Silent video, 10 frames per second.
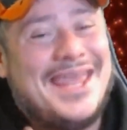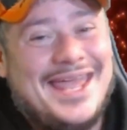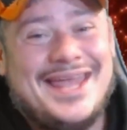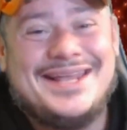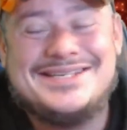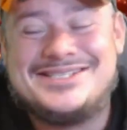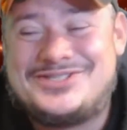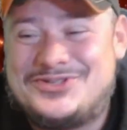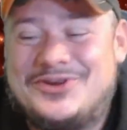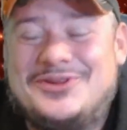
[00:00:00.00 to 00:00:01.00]
it is
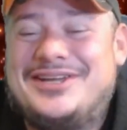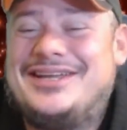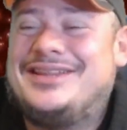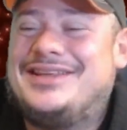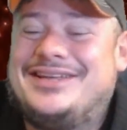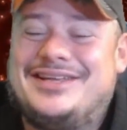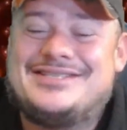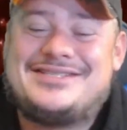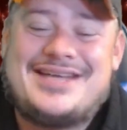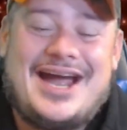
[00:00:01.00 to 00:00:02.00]
truly the
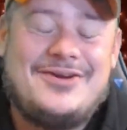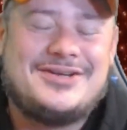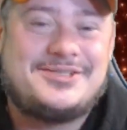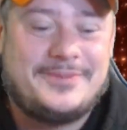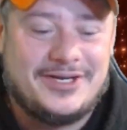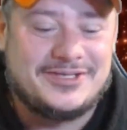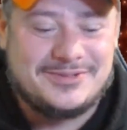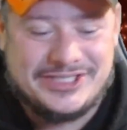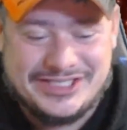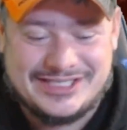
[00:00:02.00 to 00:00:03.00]
entire experience
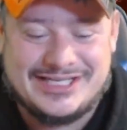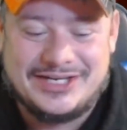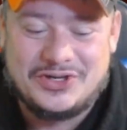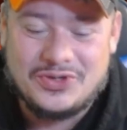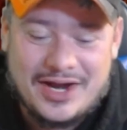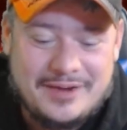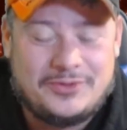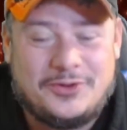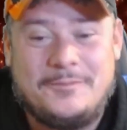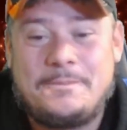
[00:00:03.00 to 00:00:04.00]
was just
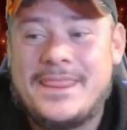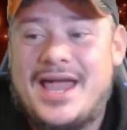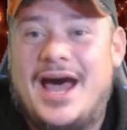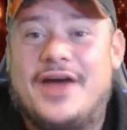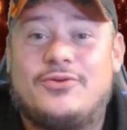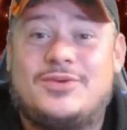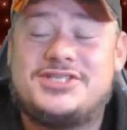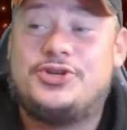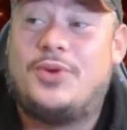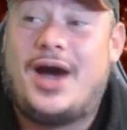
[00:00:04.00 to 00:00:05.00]
incredible. Uh, there
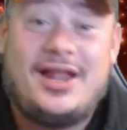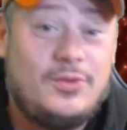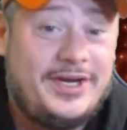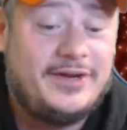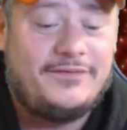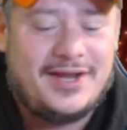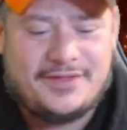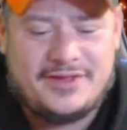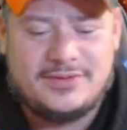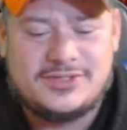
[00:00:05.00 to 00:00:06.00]
was a new Halloween event.
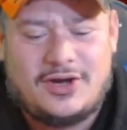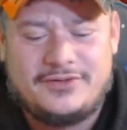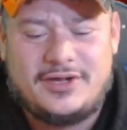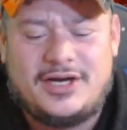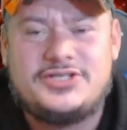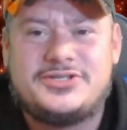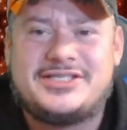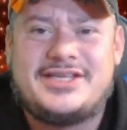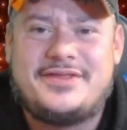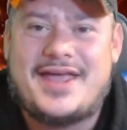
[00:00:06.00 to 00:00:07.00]
I think it was called The
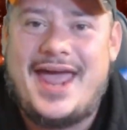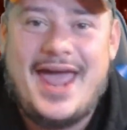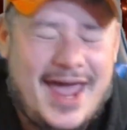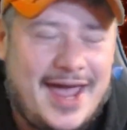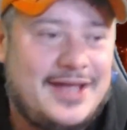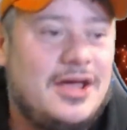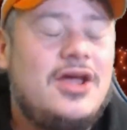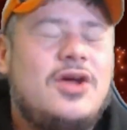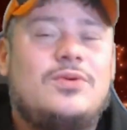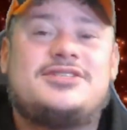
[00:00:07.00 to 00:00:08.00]
Huntress and the Hag,
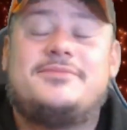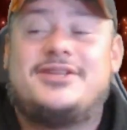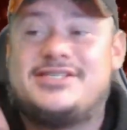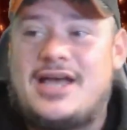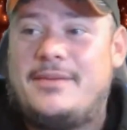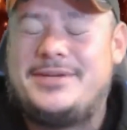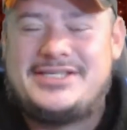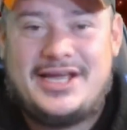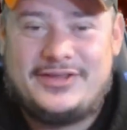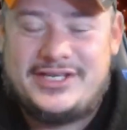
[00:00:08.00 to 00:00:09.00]
where some of the zombies
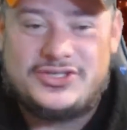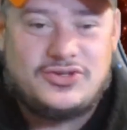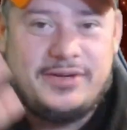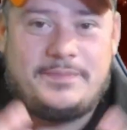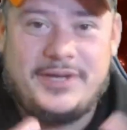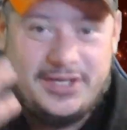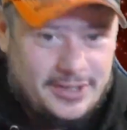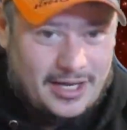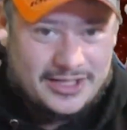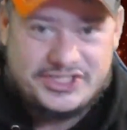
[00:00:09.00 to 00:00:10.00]
had these
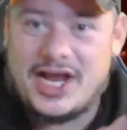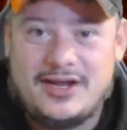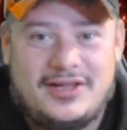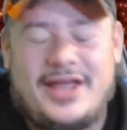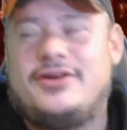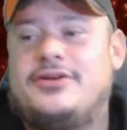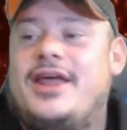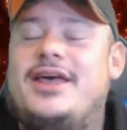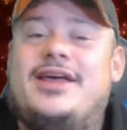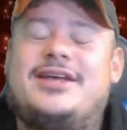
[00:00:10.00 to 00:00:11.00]
creepy uh, jack o' lantern
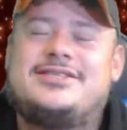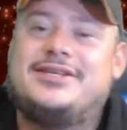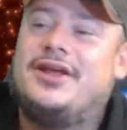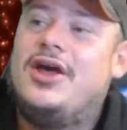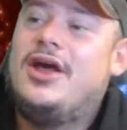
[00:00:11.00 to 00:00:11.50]
heads and